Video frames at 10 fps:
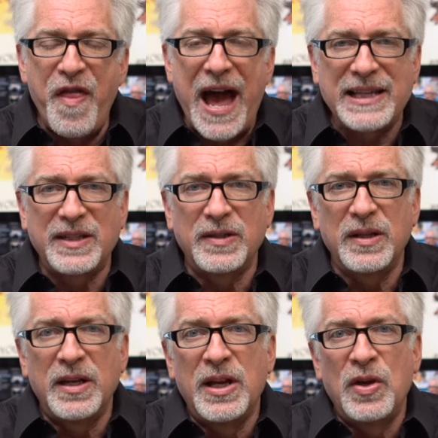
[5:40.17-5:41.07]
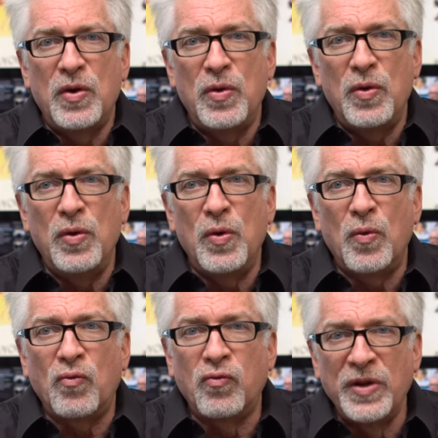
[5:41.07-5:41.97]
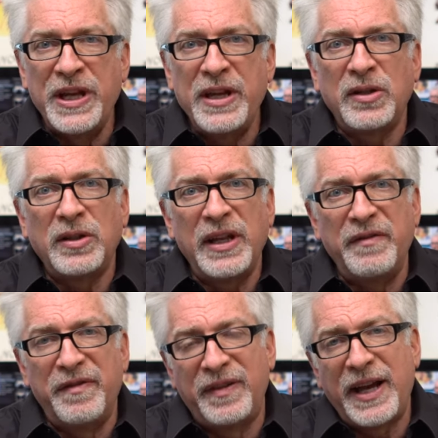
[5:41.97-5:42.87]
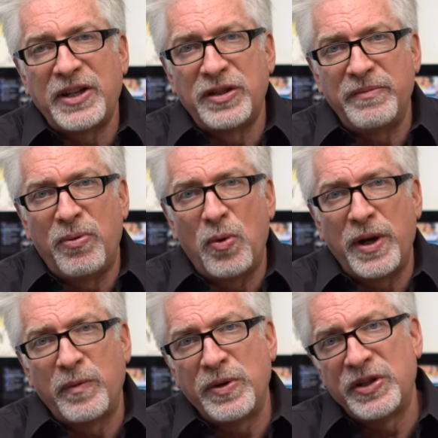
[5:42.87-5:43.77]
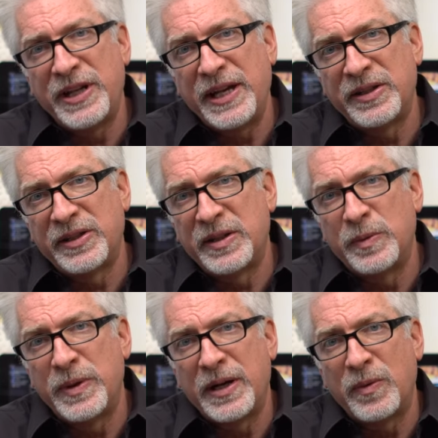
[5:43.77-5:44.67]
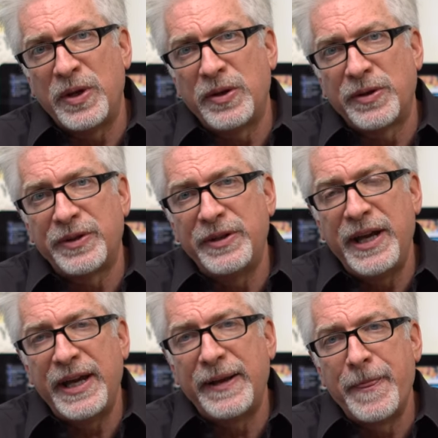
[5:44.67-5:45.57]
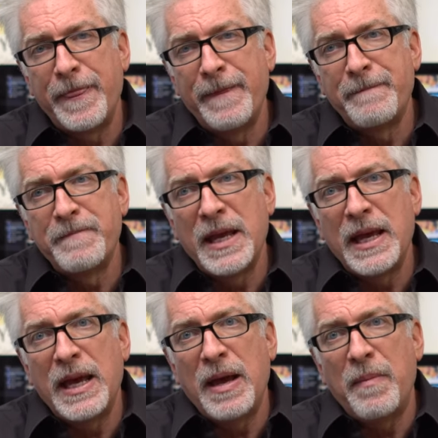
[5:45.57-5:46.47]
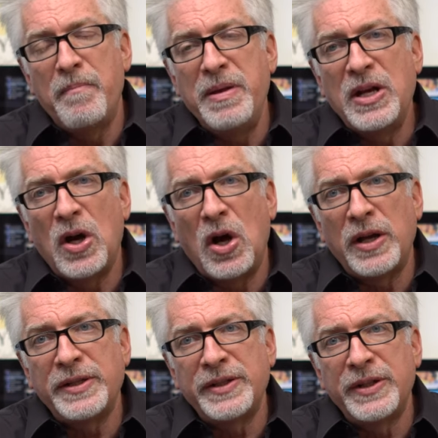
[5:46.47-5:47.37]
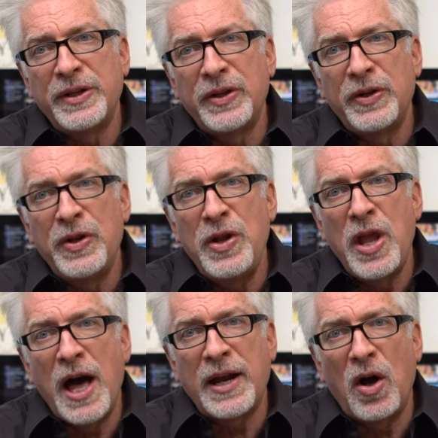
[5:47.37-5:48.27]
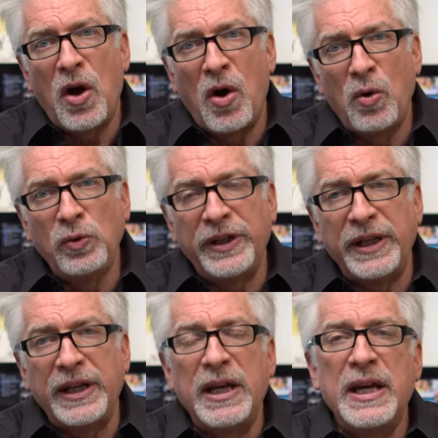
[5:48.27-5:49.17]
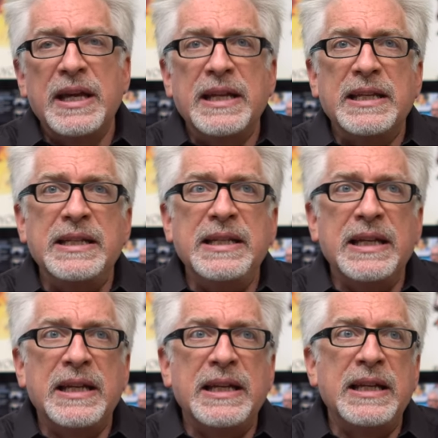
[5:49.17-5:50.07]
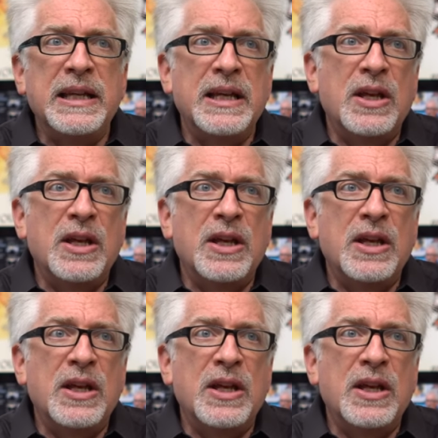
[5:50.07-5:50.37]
that's the real inflection point which takes us to where we are today. Because not only did